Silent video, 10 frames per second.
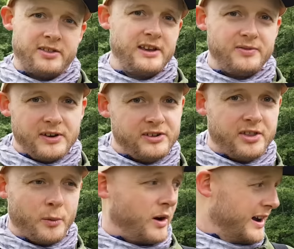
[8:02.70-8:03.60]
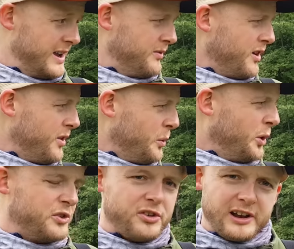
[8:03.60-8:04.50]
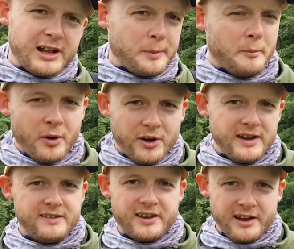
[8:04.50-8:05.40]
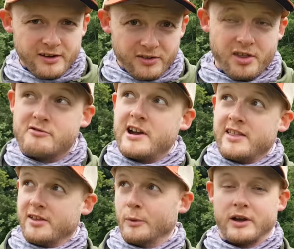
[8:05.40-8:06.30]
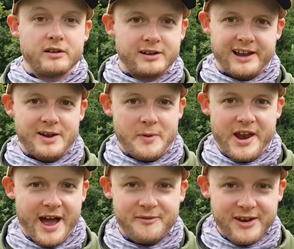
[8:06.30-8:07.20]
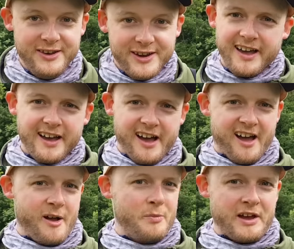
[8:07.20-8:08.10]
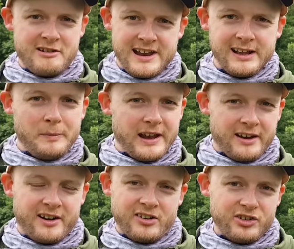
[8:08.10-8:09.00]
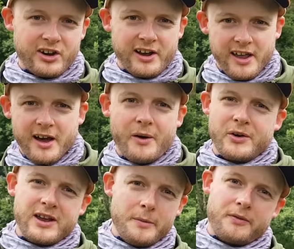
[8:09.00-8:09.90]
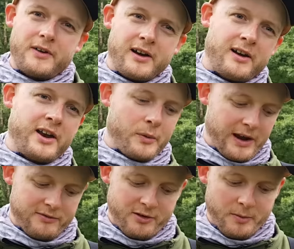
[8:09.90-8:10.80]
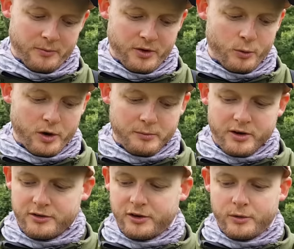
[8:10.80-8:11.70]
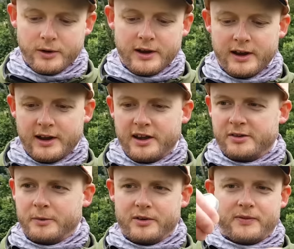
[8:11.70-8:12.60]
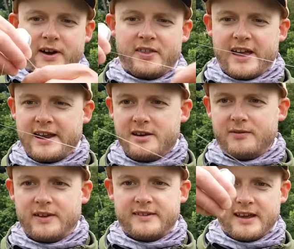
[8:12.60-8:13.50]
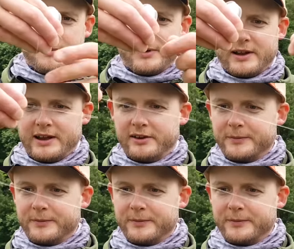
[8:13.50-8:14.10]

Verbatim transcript: These fish in the Wye, even though the water's a little bit murky today because of the rain that we've clearly been having, um, they're a little bit line shy. I want to keep the fly line away from them. So what I'm going to do is I'm going to find the end of this tapered leader.